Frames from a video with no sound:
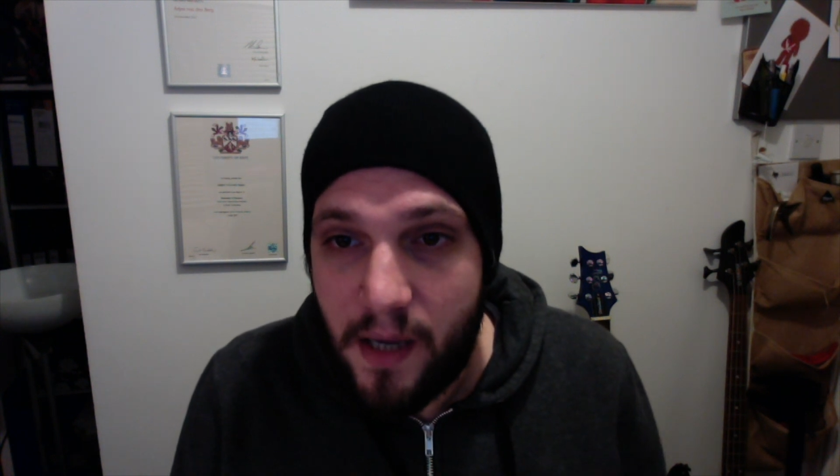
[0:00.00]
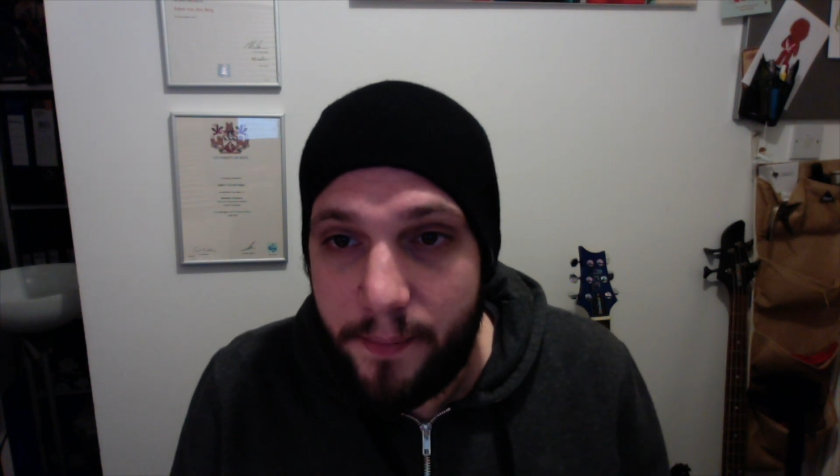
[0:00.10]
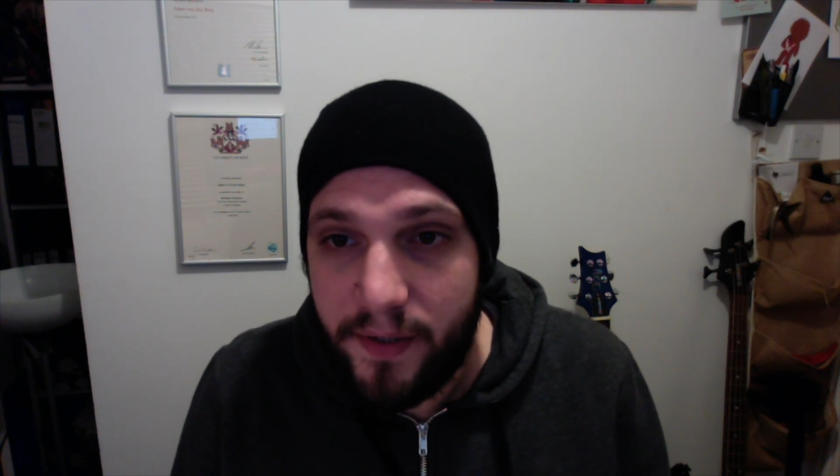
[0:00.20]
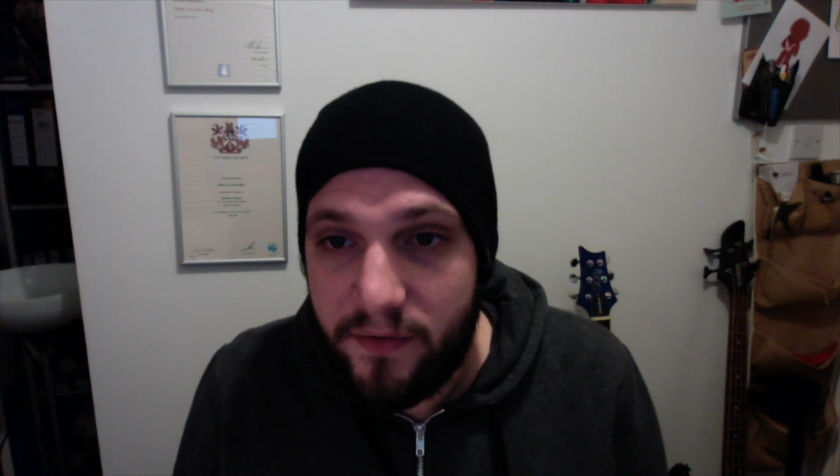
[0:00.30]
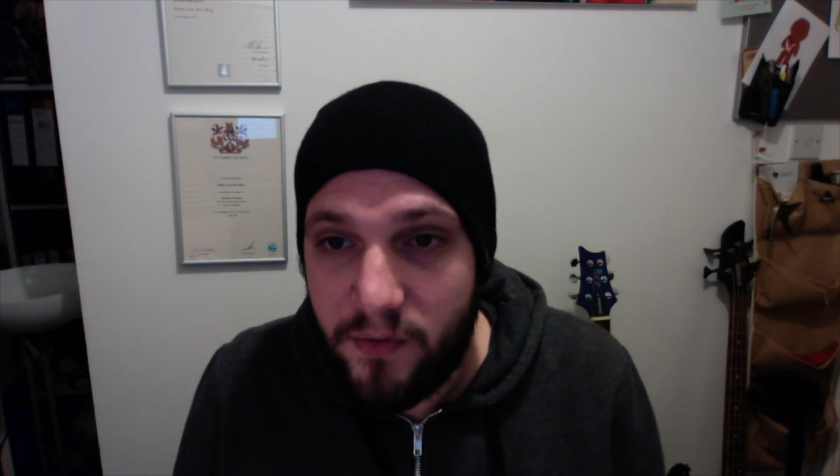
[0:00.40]

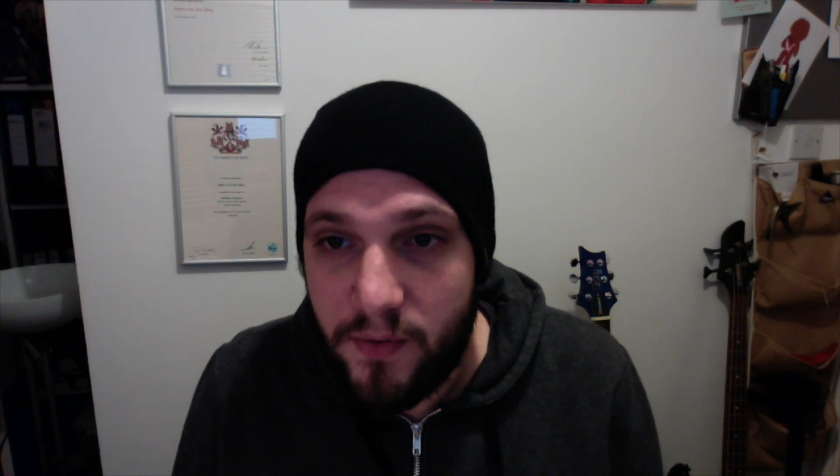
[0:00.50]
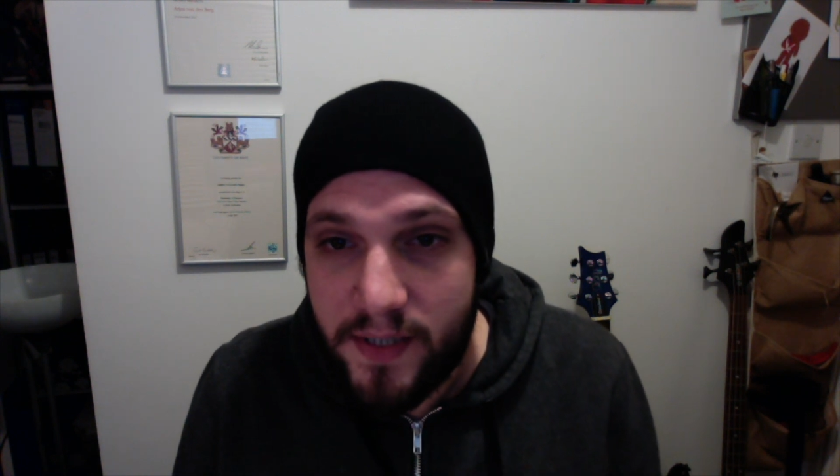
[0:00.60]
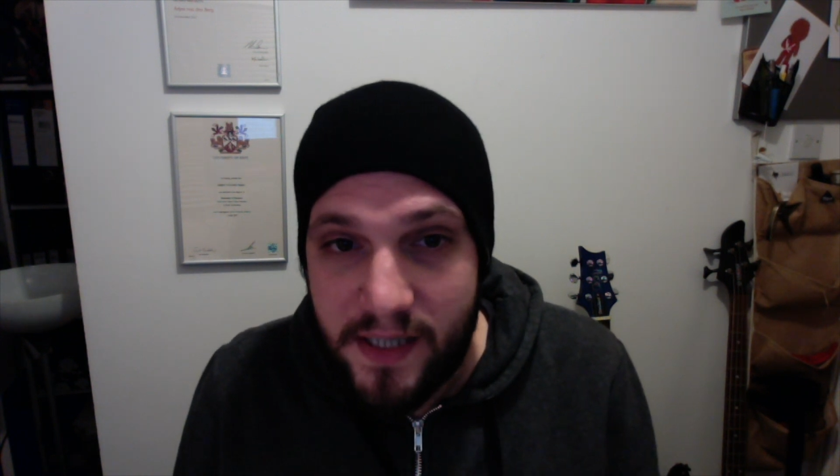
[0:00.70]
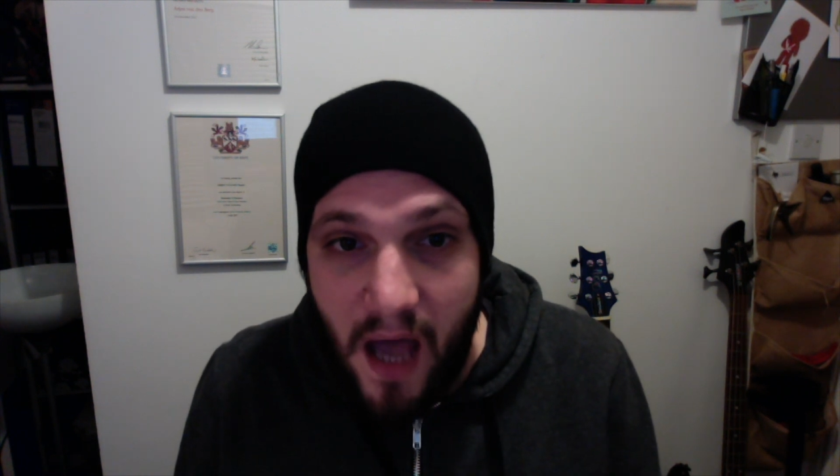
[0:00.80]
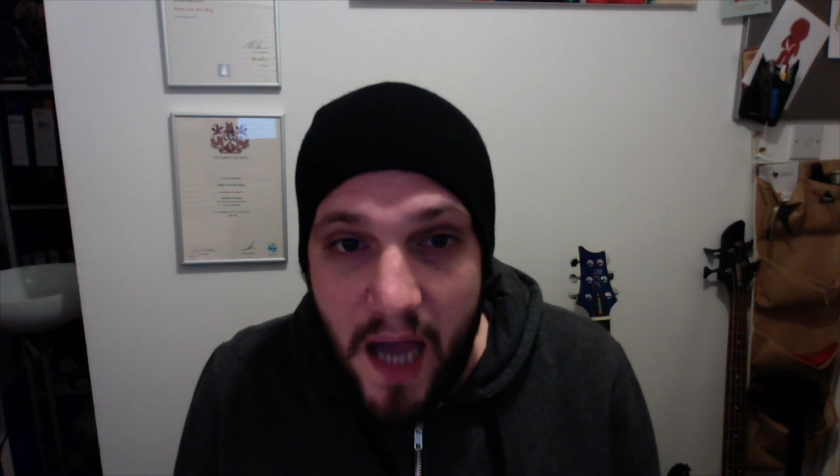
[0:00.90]
up into the
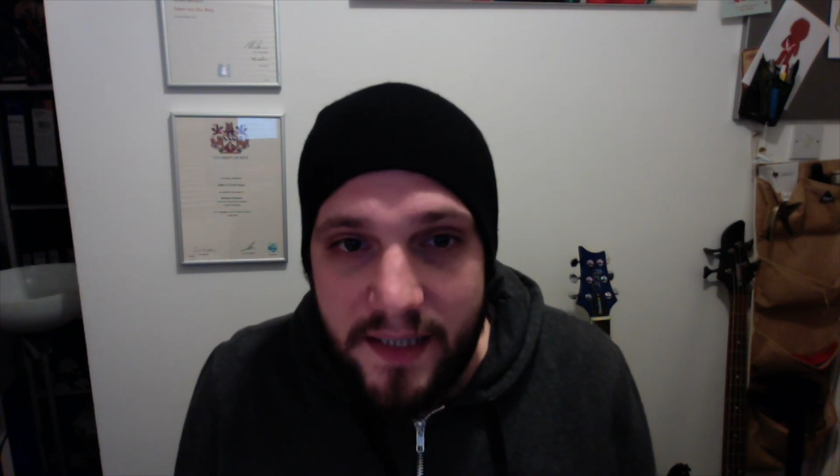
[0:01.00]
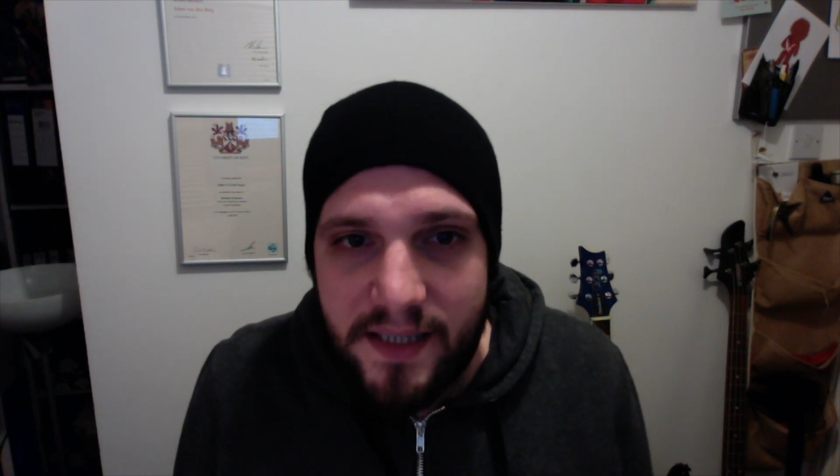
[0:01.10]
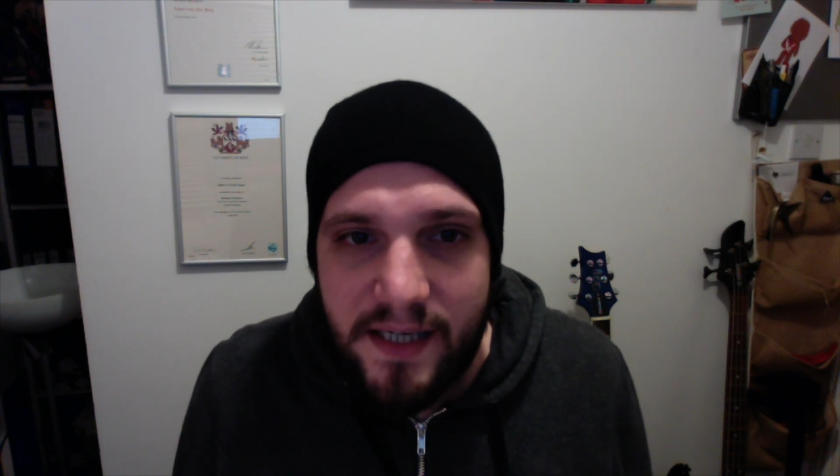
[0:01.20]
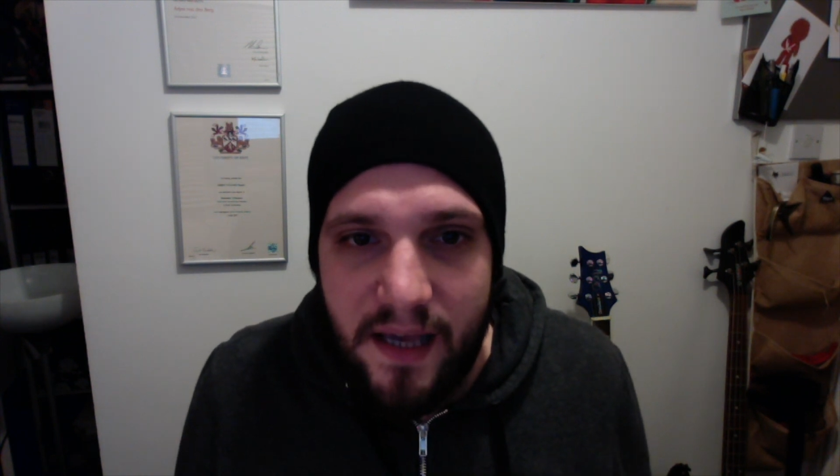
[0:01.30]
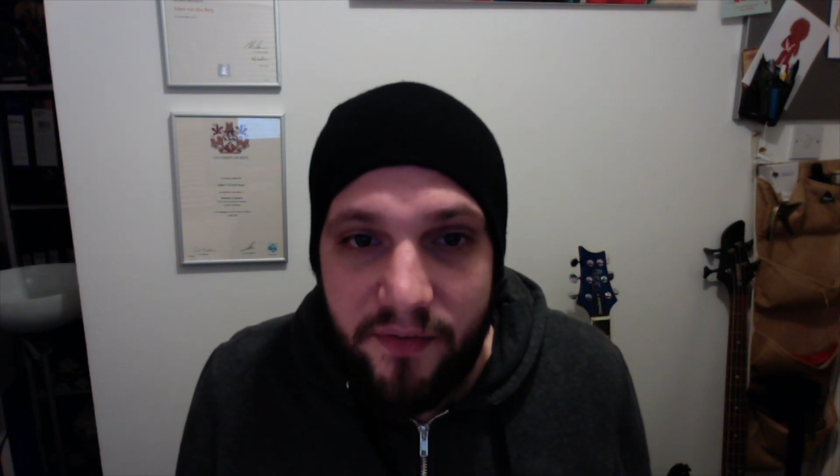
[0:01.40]
sky to see